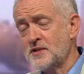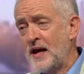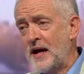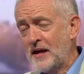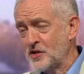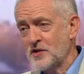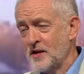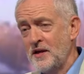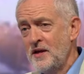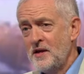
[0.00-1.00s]
That
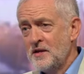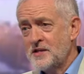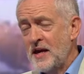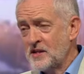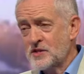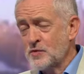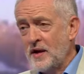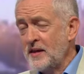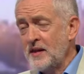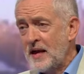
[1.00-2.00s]
actually takes
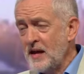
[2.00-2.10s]
away the,